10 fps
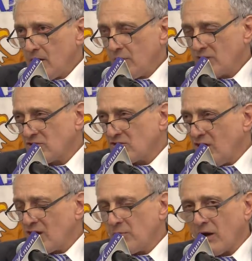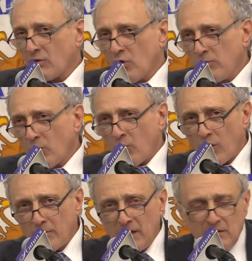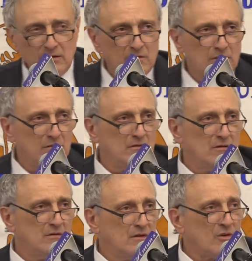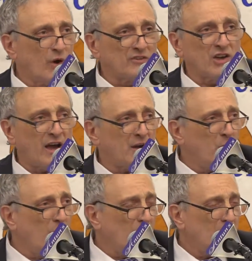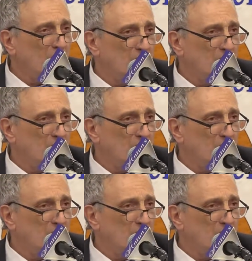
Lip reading: Wants to talk about global warming? Guantanamo?